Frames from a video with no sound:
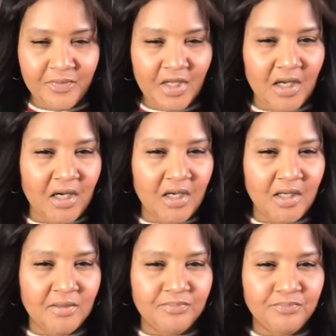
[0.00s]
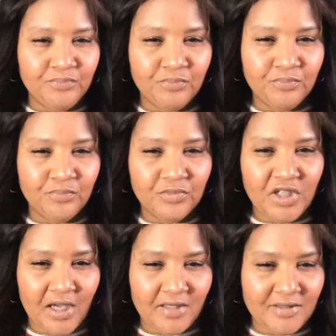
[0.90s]
Um,
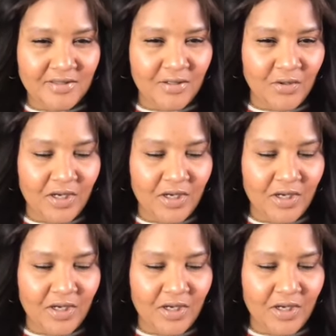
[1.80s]
yes, okay.